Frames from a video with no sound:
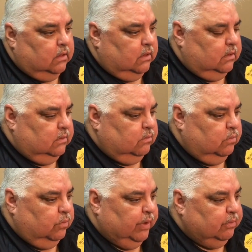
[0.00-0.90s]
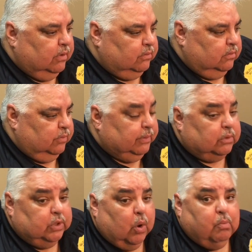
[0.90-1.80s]
and we
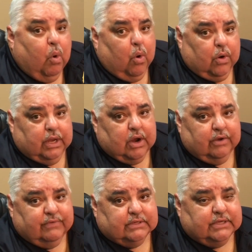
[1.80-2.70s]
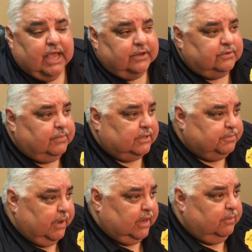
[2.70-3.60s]
will know more in our investigation by
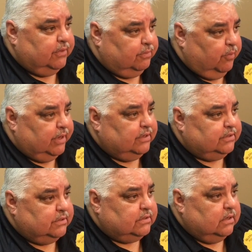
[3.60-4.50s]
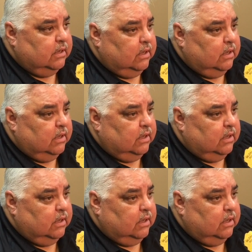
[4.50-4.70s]
speaking with the witnesses.